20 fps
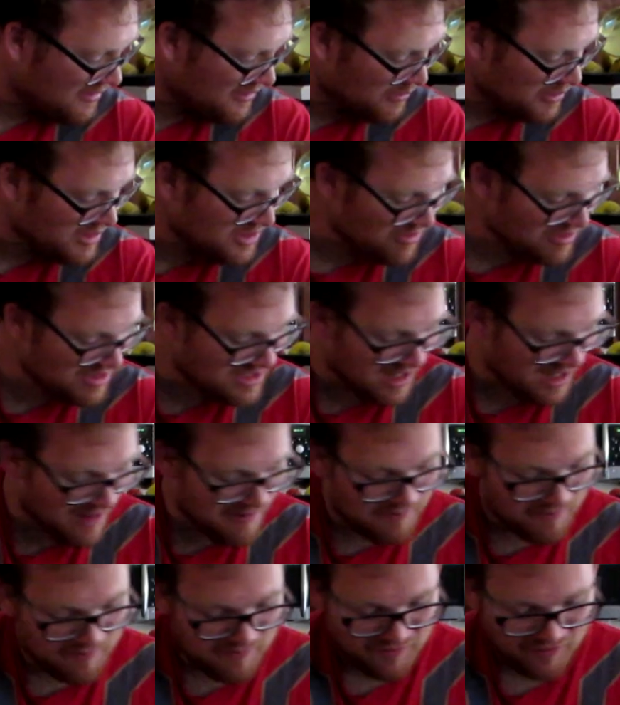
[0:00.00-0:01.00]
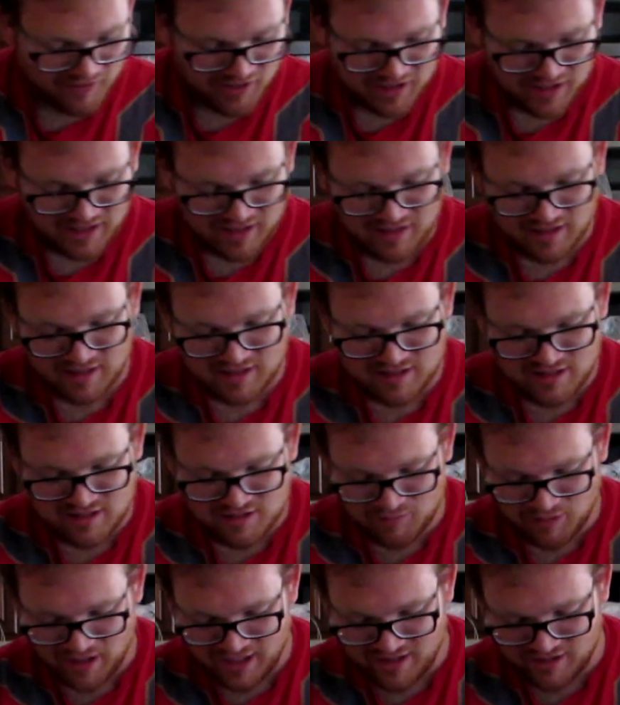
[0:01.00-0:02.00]
Would you stop fucking... This is
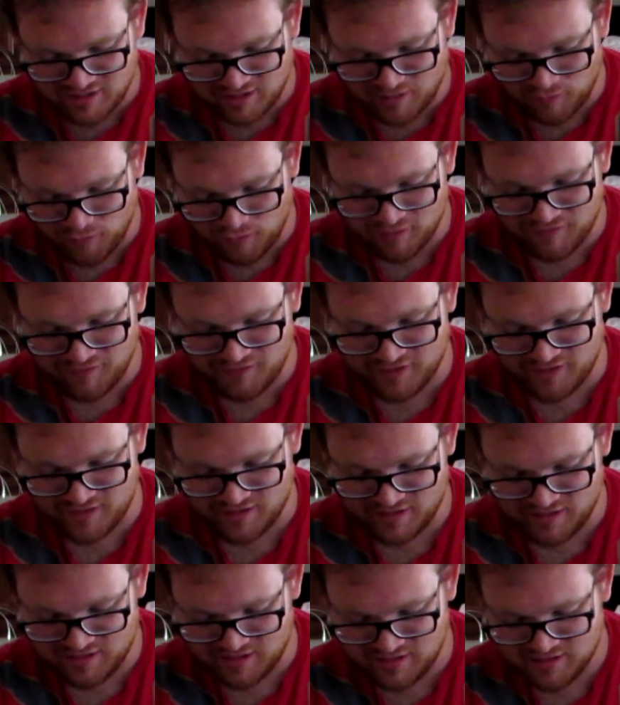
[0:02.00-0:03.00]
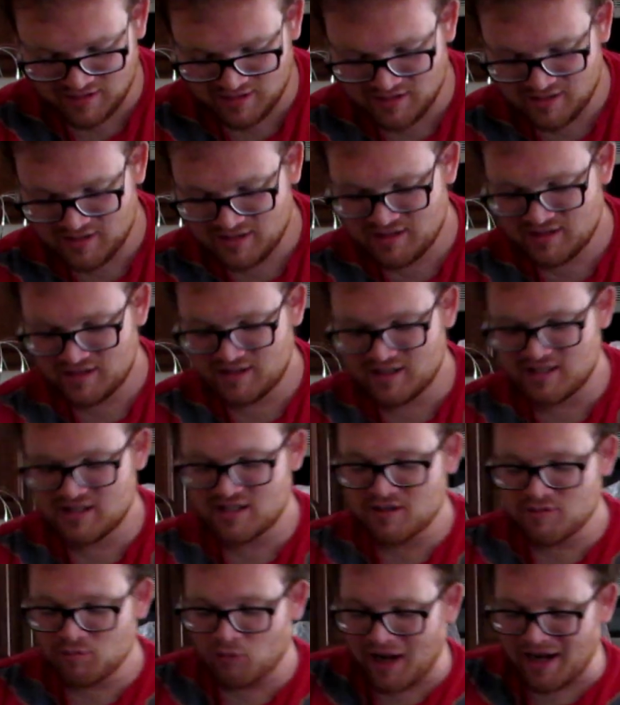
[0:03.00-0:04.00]
why you're an orphan. This
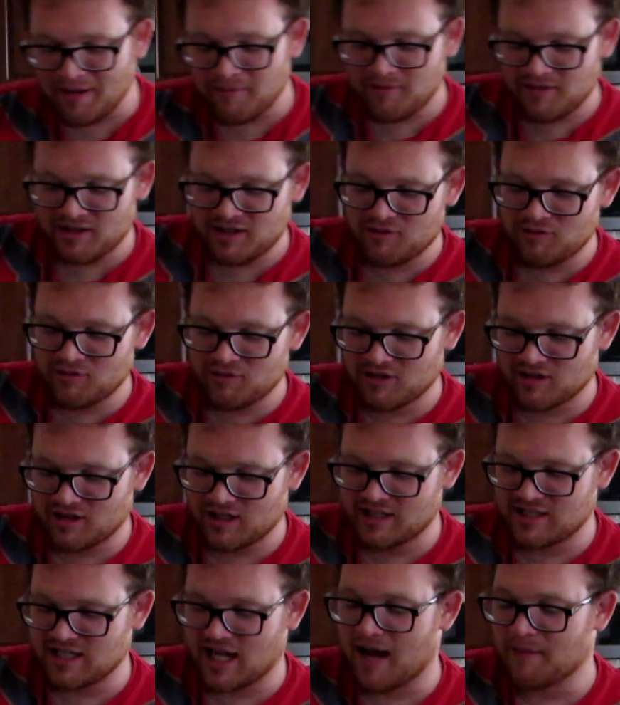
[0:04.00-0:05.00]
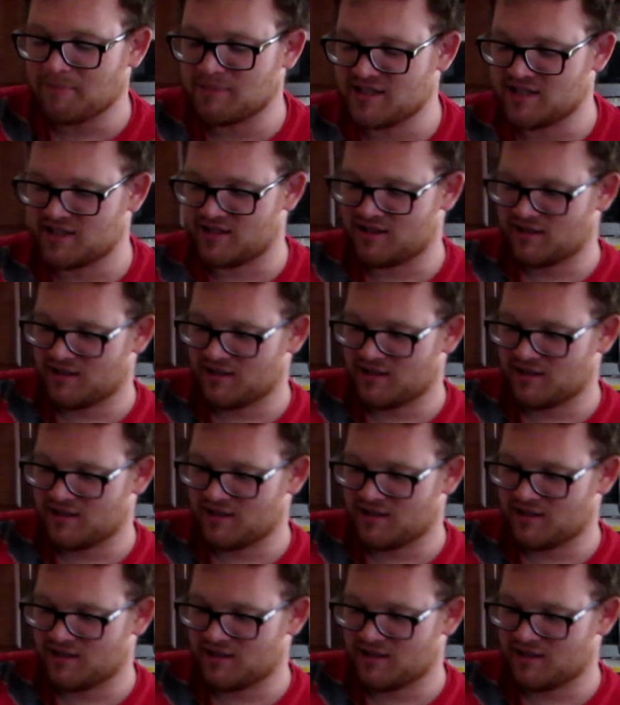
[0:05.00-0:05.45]
is why you were adopted.